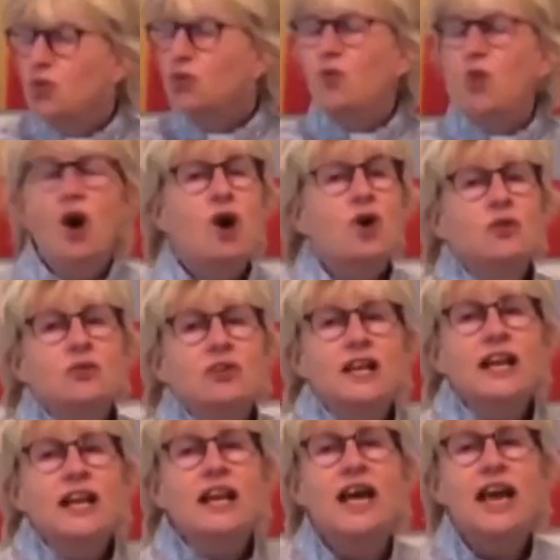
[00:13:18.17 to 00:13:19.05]
you
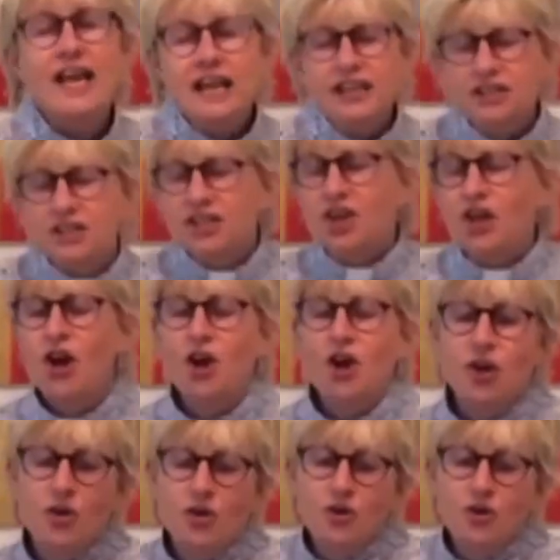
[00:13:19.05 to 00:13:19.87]
won't let go.